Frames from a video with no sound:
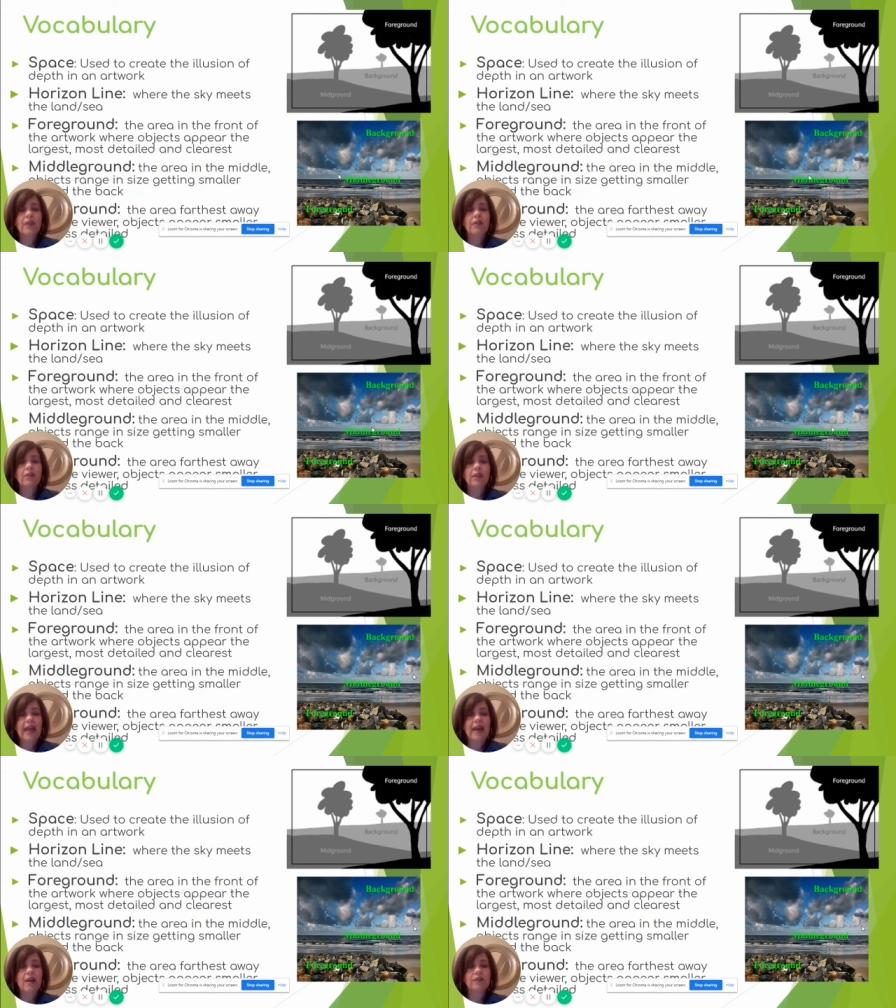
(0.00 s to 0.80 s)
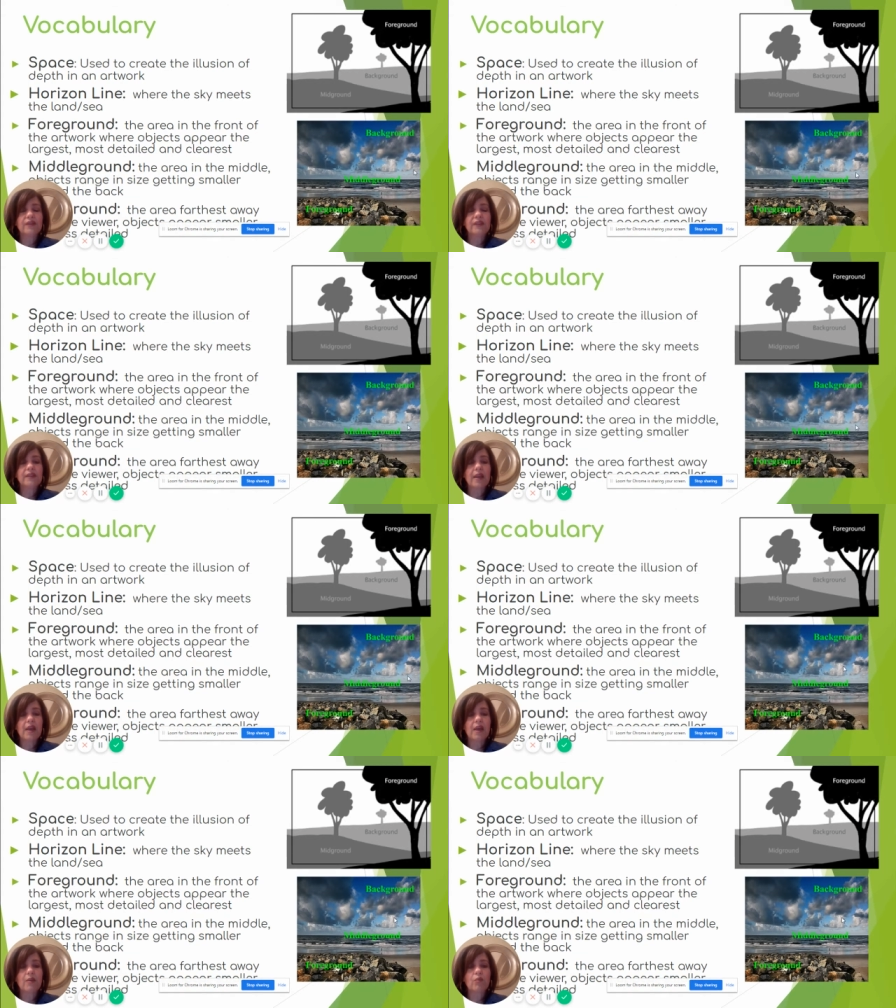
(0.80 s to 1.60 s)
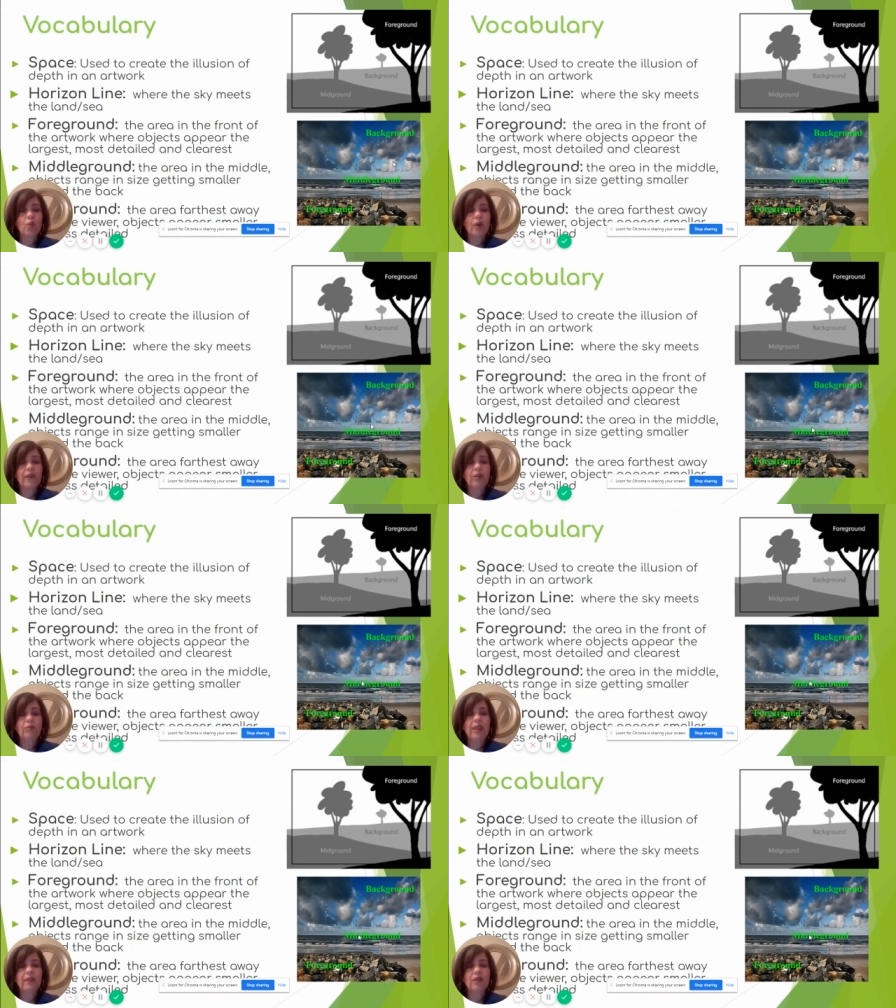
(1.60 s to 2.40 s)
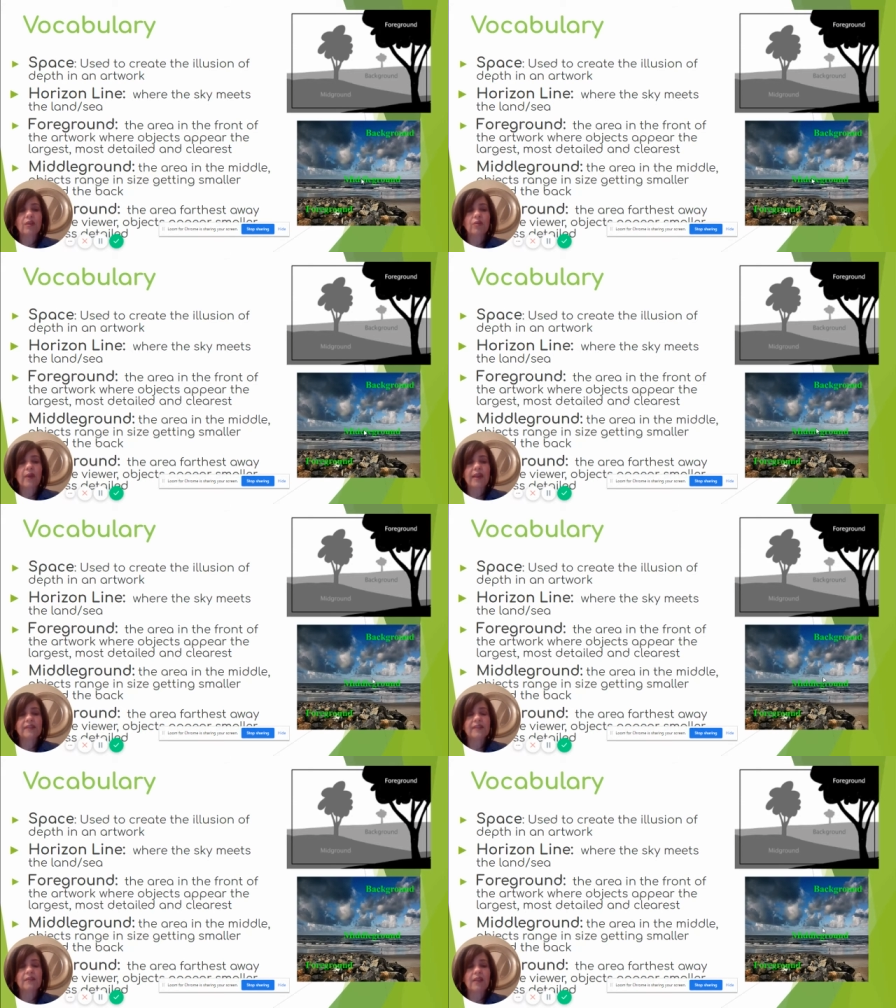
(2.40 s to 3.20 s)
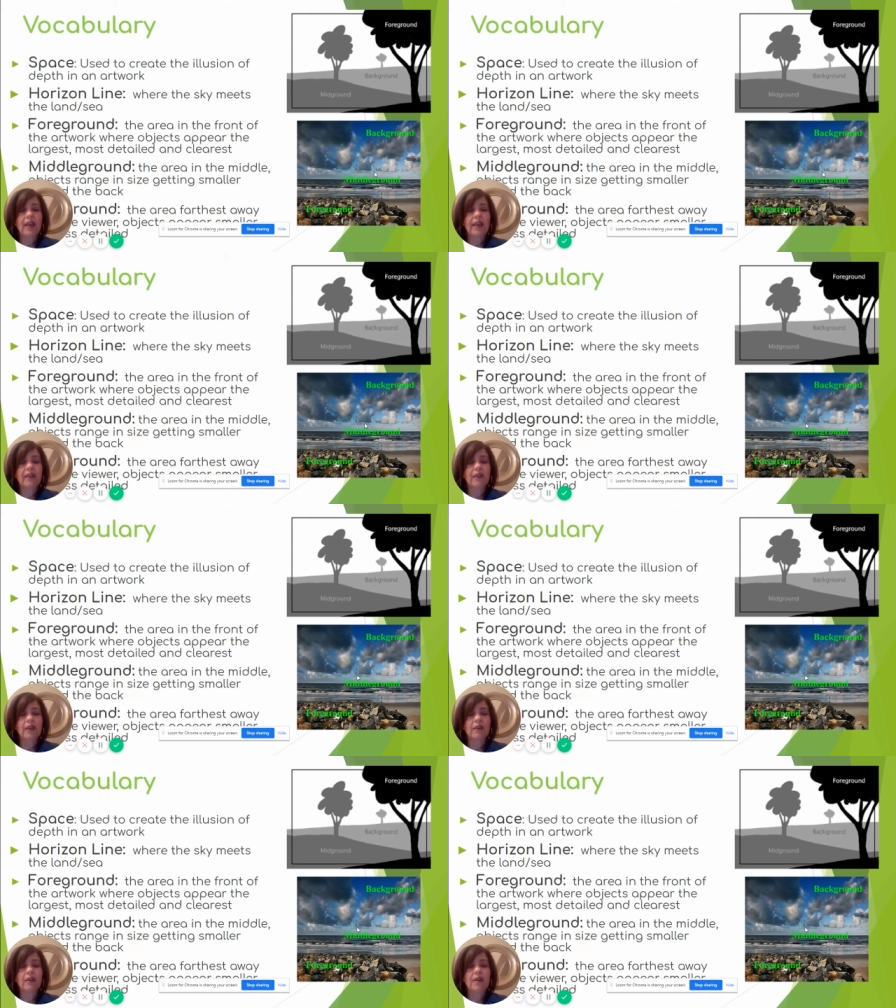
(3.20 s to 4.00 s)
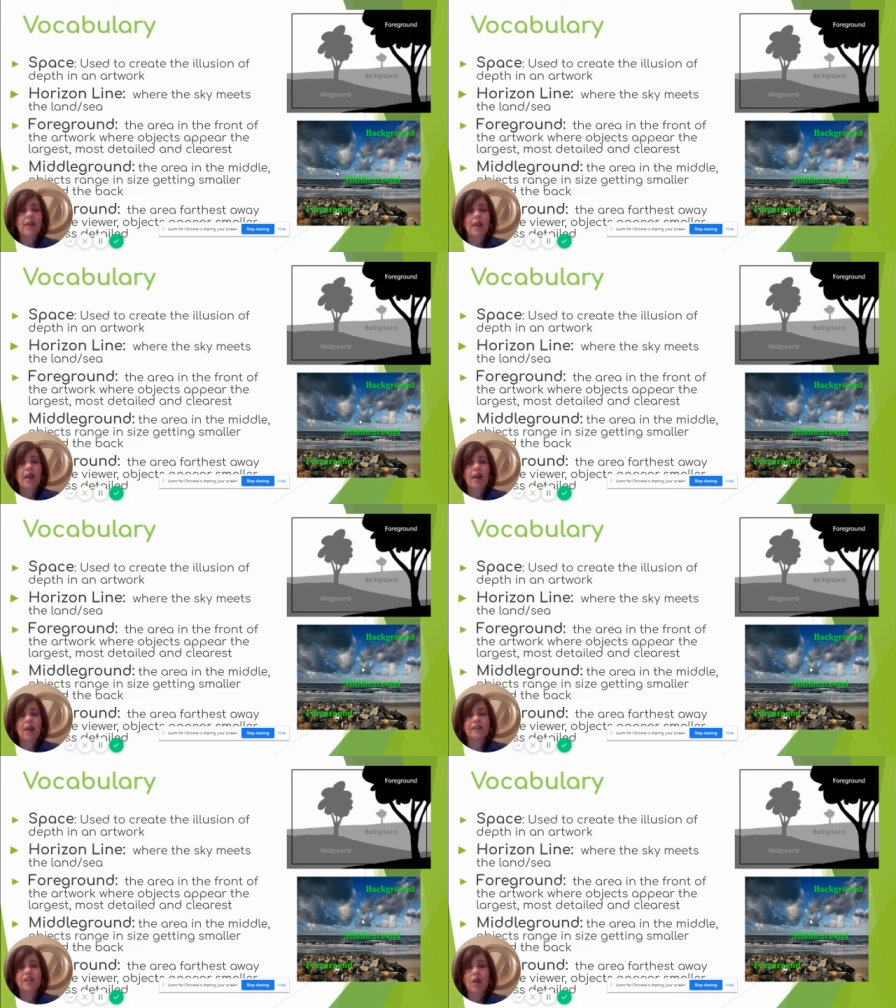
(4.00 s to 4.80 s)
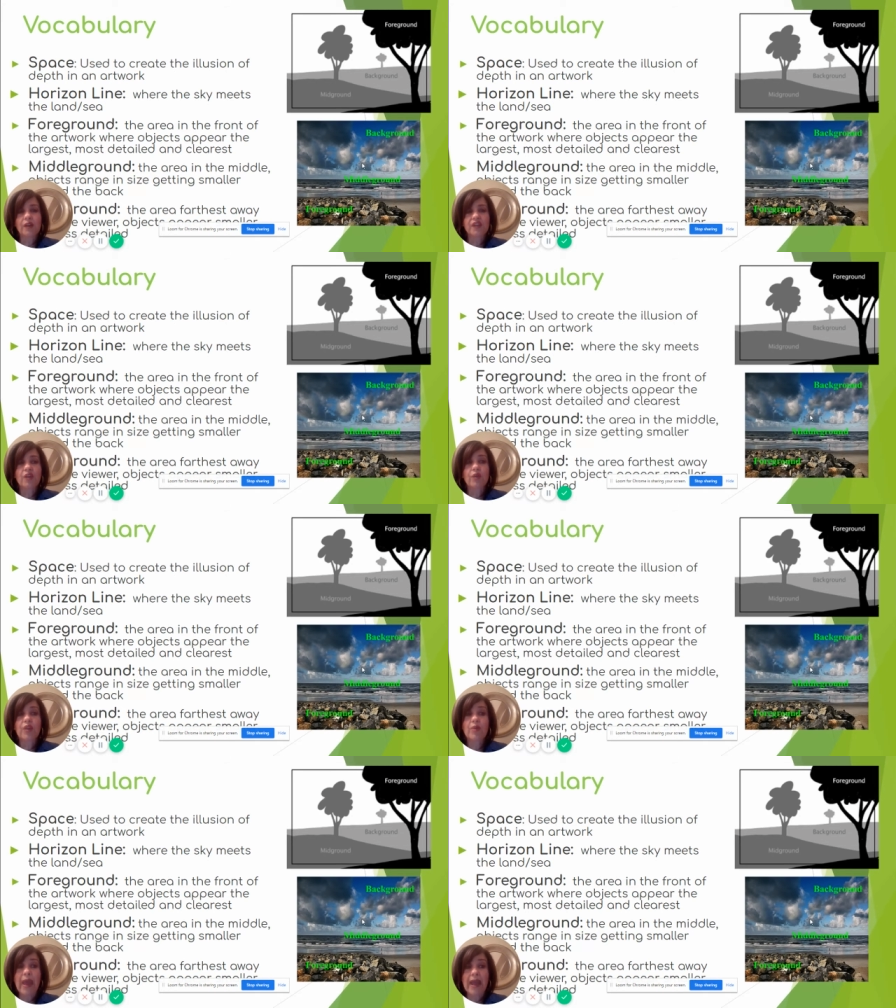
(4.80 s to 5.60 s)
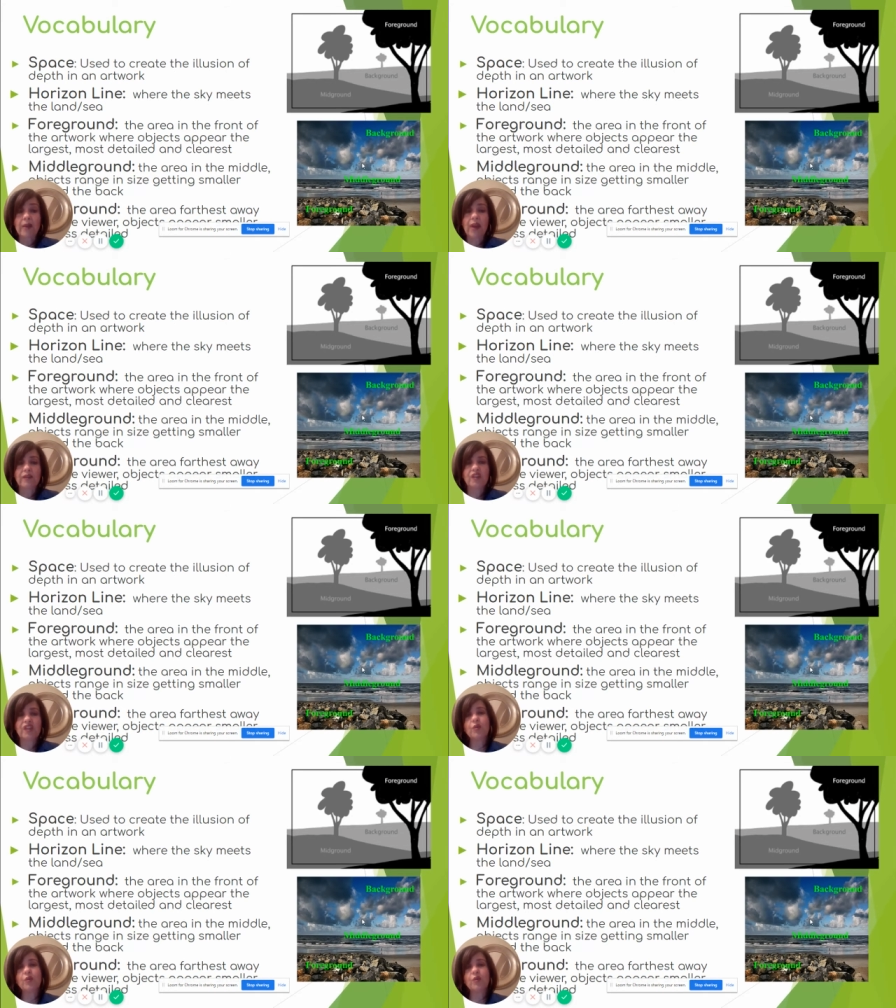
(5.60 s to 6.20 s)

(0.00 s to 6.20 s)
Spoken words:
the clouds where they meet the horizon line there. is also the background.